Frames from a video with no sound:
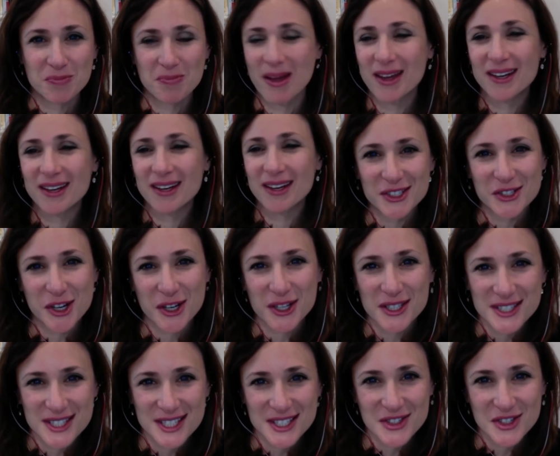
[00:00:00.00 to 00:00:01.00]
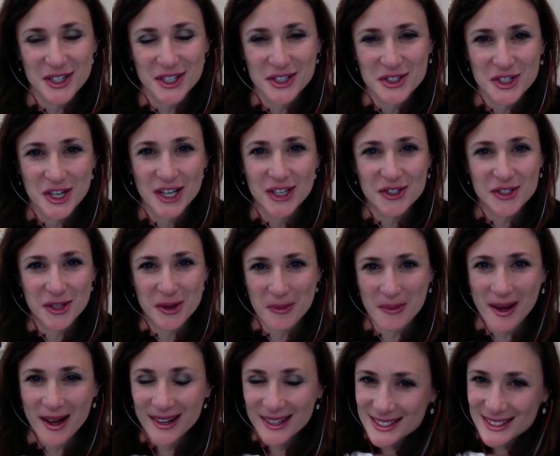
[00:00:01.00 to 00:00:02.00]
medically transition and change their
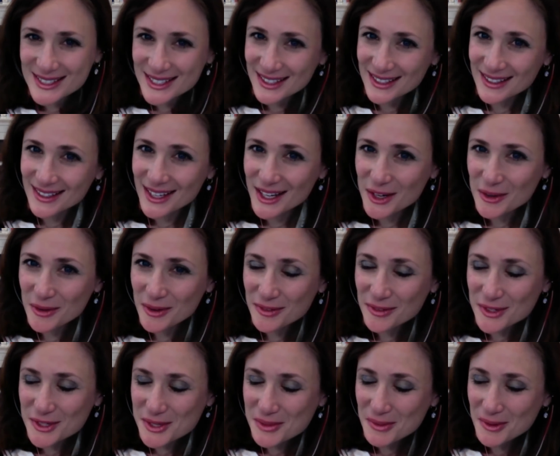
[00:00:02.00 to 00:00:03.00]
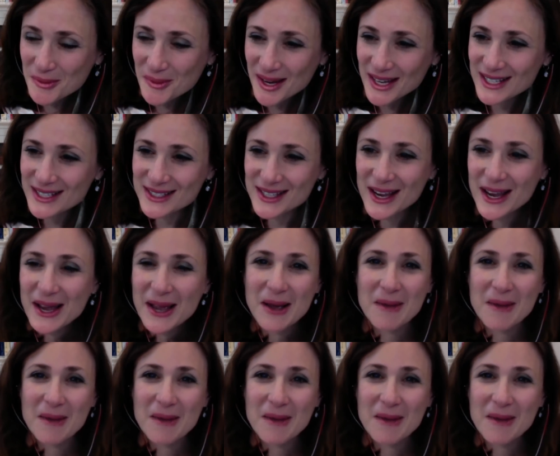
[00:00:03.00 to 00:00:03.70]
bodies in irreversible ways.